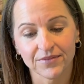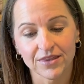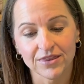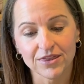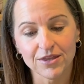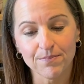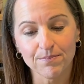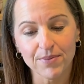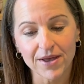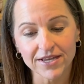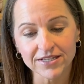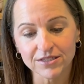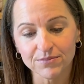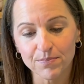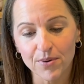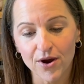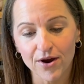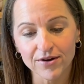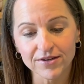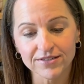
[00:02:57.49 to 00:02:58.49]
The best
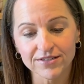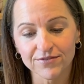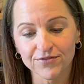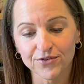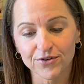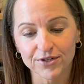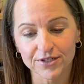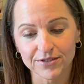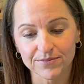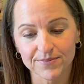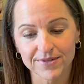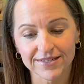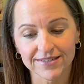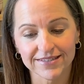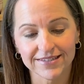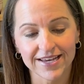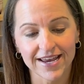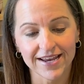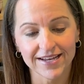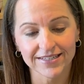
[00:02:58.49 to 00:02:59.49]
parts of Christmas
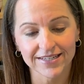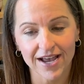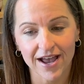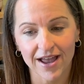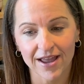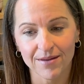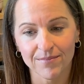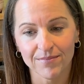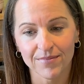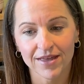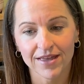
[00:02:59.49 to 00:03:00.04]
take time,